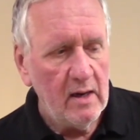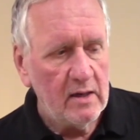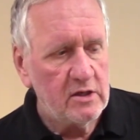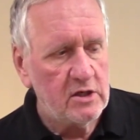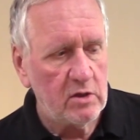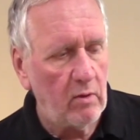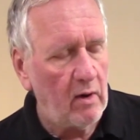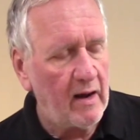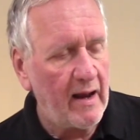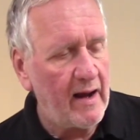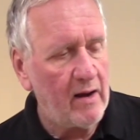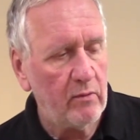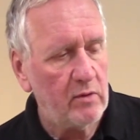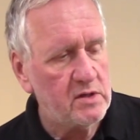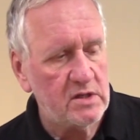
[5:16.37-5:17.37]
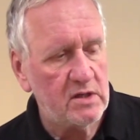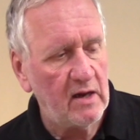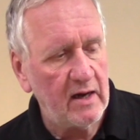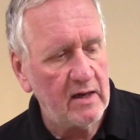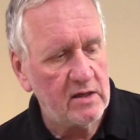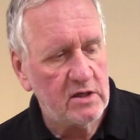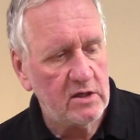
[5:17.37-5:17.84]
to allow us
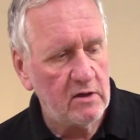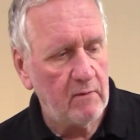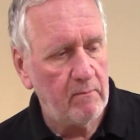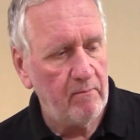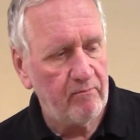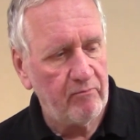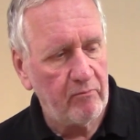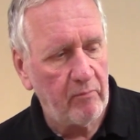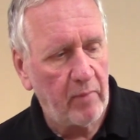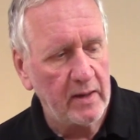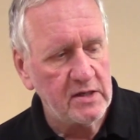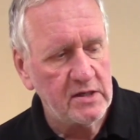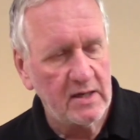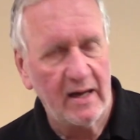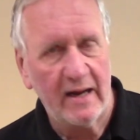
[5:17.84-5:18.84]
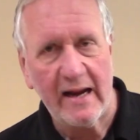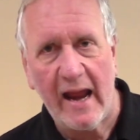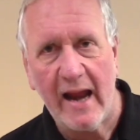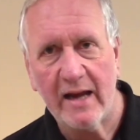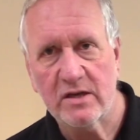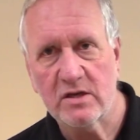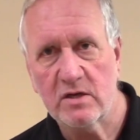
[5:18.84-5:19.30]
then to basically
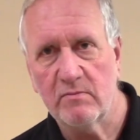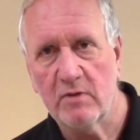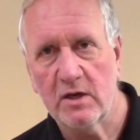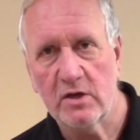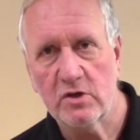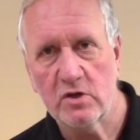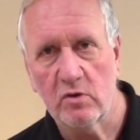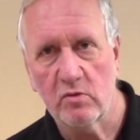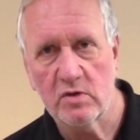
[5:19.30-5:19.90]
add some additional